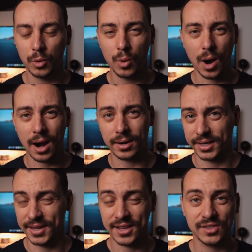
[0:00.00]
who are
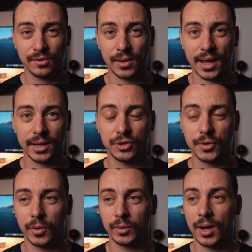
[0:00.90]
against flying a
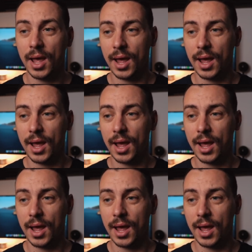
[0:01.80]
drone